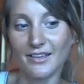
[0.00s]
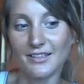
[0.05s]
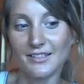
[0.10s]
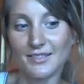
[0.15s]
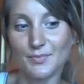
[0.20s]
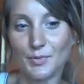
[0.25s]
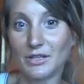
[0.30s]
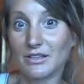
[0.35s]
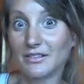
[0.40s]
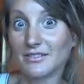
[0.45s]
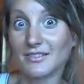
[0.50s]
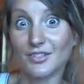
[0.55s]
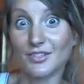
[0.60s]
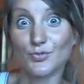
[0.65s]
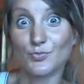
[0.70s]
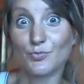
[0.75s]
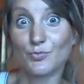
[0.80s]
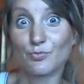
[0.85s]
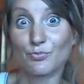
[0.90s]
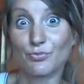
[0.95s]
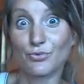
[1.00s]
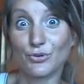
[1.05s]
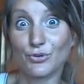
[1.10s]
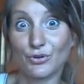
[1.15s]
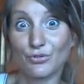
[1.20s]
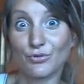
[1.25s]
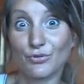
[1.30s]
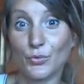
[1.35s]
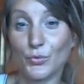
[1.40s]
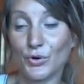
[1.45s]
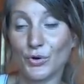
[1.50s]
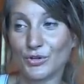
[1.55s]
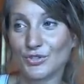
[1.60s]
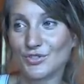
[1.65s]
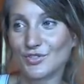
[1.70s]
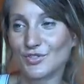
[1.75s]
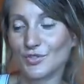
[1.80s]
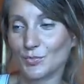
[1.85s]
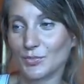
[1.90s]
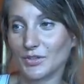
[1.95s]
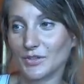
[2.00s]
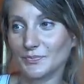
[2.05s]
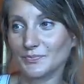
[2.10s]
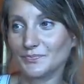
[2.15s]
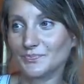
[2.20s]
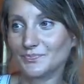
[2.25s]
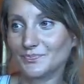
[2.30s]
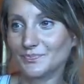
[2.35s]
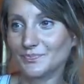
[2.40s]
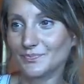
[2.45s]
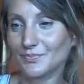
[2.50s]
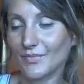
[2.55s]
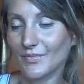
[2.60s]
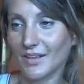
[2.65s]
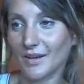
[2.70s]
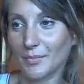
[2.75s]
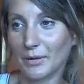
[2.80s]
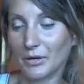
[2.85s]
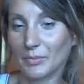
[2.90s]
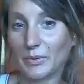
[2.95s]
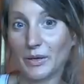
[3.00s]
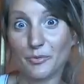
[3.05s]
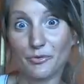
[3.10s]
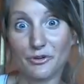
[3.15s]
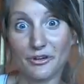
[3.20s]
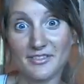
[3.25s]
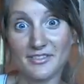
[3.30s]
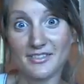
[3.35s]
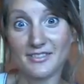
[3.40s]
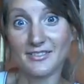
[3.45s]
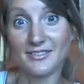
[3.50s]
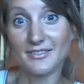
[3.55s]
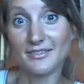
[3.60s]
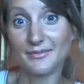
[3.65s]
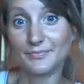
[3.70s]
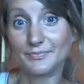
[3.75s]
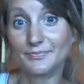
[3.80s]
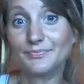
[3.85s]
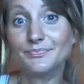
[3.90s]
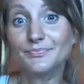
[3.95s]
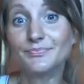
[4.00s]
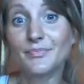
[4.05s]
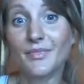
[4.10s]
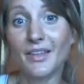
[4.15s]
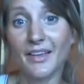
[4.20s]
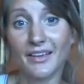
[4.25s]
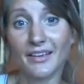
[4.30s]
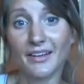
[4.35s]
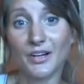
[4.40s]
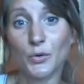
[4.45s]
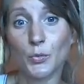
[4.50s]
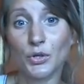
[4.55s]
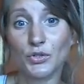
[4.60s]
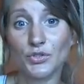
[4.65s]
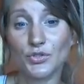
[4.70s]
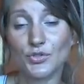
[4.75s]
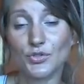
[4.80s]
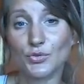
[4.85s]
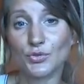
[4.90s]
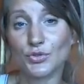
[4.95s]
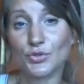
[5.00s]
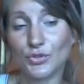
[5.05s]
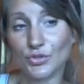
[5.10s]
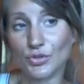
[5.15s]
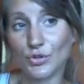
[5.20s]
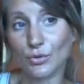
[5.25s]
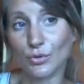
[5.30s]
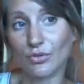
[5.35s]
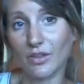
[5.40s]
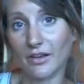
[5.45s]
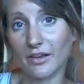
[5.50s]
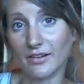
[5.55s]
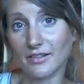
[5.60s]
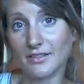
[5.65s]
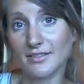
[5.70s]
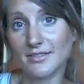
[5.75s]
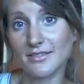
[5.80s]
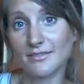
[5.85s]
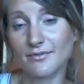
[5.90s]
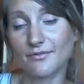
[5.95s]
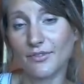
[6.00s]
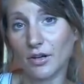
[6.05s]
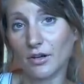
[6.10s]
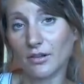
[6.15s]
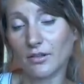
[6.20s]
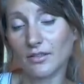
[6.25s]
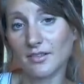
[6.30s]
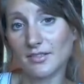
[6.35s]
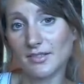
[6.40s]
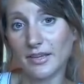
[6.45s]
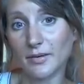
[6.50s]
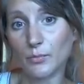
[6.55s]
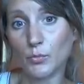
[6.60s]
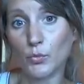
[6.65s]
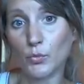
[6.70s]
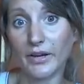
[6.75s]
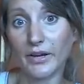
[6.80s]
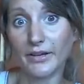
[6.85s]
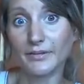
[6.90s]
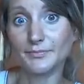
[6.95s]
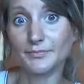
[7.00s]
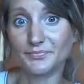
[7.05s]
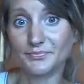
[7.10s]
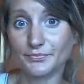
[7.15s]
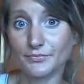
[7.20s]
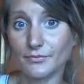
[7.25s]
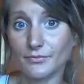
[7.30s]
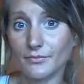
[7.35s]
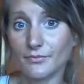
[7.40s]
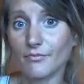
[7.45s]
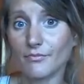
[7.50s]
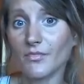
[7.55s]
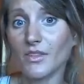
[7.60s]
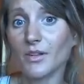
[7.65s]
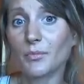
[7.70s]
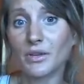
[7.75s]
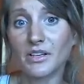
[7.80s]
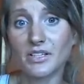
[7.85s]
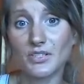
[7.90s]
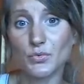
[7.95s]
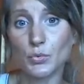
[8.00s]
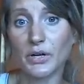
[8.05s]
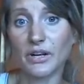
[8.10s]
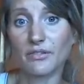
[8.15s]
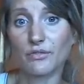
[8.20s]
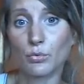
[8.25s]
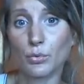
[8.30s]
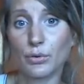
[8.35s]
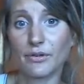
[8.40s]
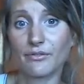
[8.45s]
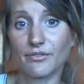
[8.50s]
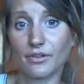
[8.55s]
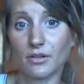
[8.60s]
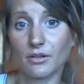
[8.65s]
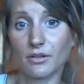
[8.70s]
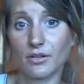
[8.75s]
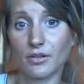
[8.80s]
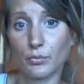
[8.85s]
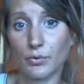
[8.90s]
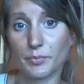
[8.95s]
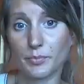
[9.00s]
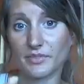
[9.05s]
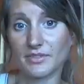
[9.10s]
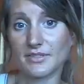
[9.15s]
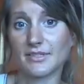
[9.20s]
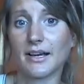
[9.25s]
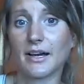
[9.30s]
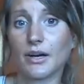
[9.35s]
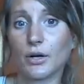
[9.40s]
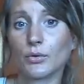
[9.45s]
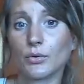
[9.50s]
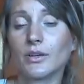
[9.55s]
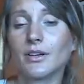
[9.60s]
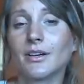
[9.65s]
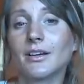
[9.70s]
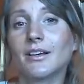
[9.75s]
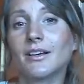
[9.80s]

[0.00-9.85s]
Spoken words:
speaking such beautiful words to me about my presence. And I want you to know that it's felt the same way, because whatever we feel, it ripples out.